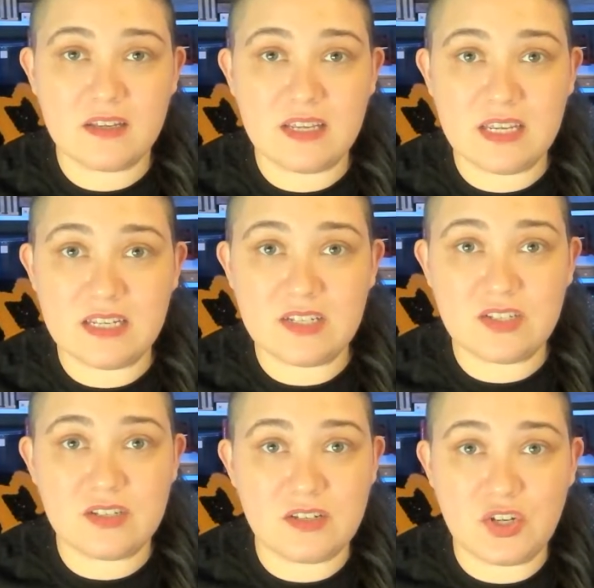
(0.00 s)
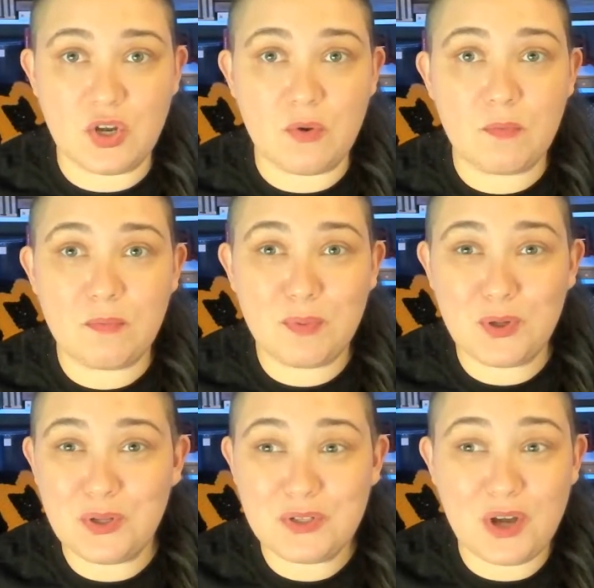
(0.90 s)
is
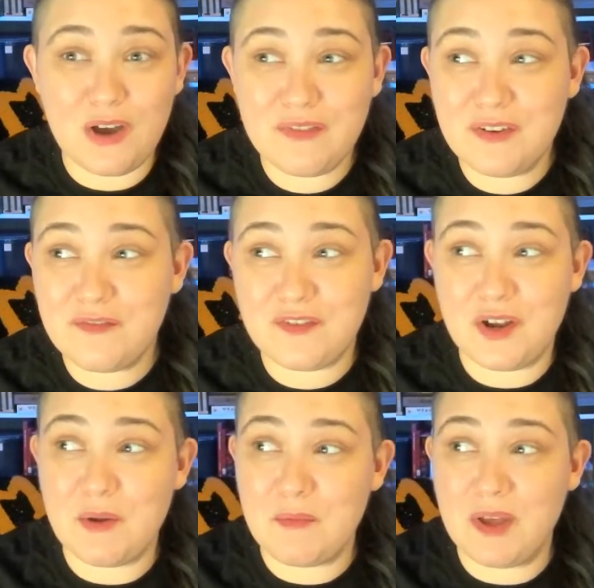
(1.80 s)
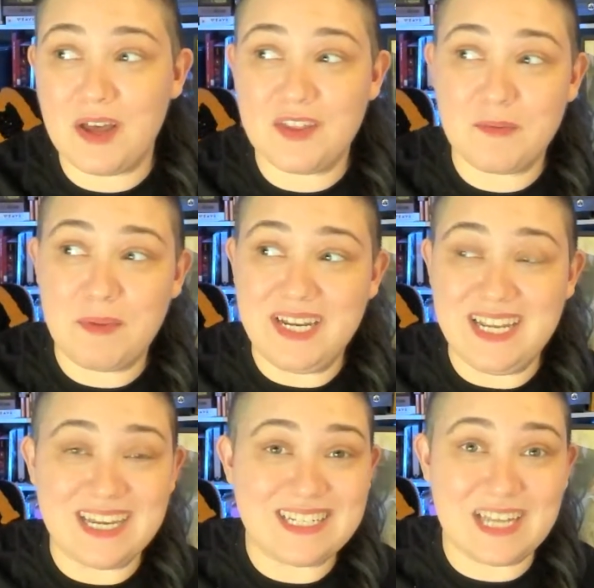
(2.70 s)
pulled often from the
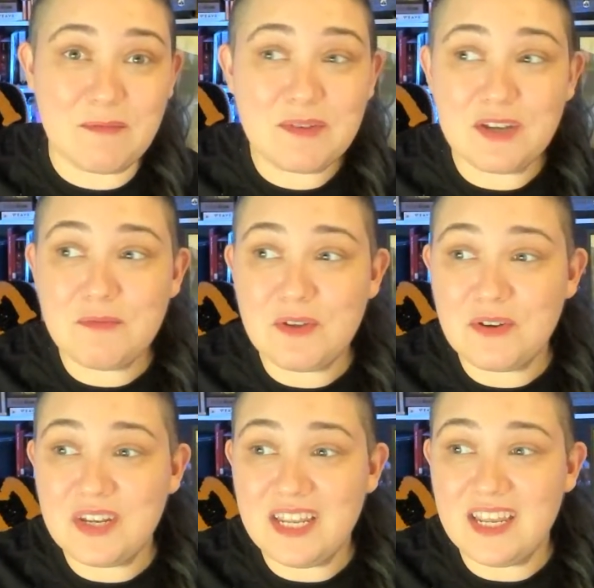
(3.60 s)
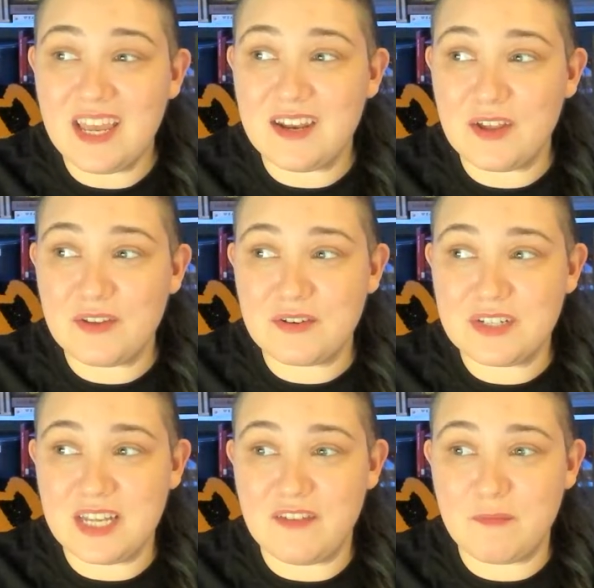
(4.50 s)
BDSM community and other
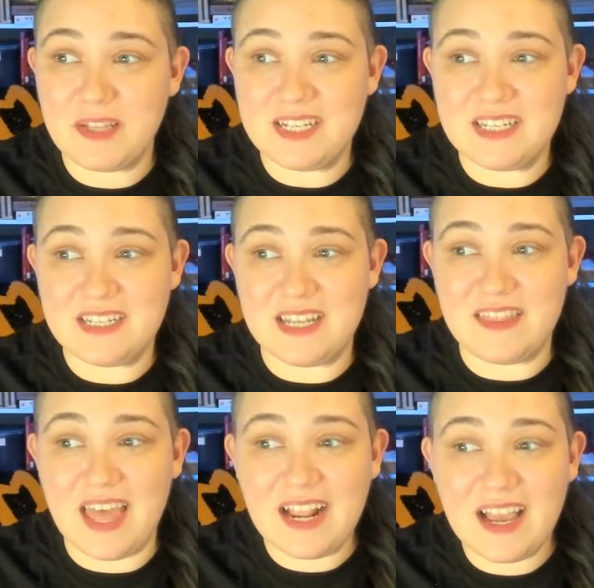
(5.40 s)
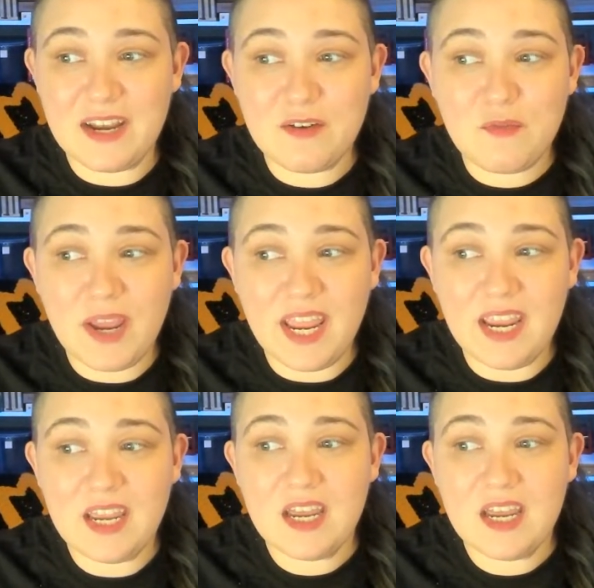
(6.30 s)
safe places in that kind of way.